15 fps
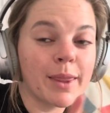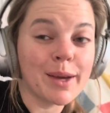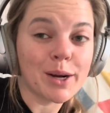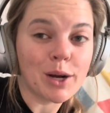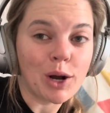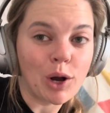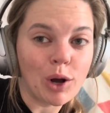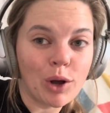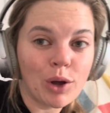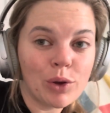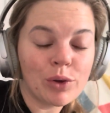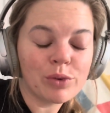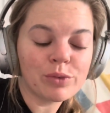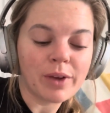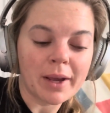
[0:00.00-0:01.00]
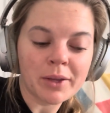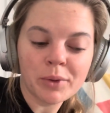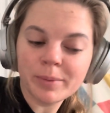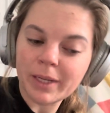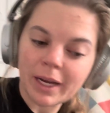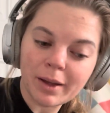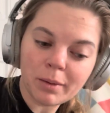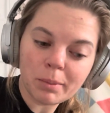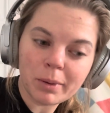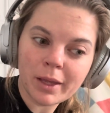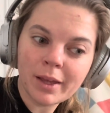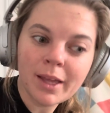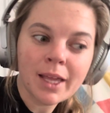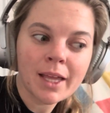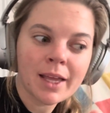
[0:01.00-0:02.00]
they're all vacuumed up,
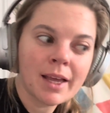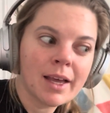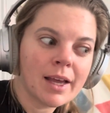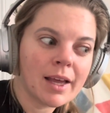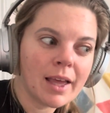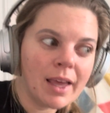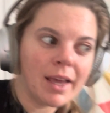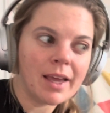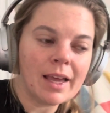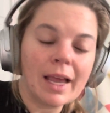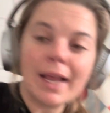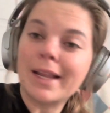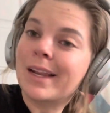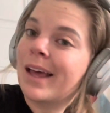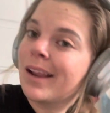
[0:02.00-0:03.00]
and